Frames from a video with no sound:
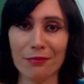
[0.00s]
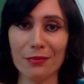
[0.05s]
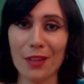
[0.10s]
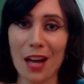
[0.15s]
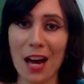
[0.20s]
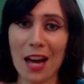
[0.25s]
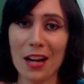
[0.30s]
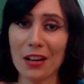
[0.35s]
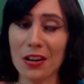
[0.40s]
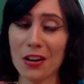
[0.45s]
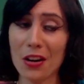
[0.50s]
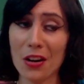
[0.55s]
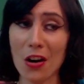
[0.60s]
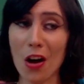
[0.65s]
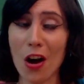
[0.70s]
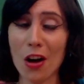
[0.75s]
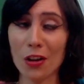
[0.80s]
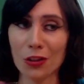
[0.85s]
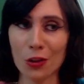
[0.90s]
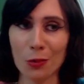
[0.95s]
that
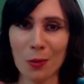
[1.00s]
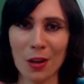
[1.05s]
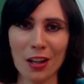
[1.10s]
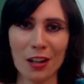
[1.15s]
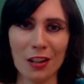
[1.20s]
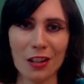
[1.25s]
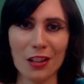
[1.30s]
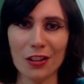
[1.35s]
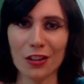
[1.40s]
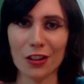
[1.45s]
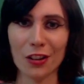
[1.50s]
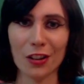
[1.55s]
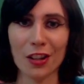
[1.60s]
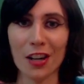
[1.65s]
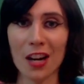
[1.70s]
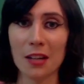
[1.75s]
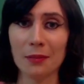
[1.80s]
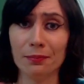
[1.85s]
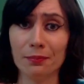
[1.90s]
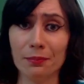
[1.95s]
also made it
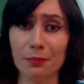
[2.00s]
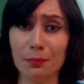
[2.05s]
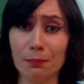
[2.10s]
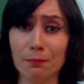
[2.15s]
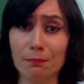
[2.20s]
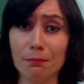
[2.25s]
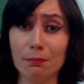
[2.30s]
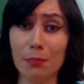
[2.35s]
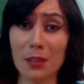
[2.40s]
easier.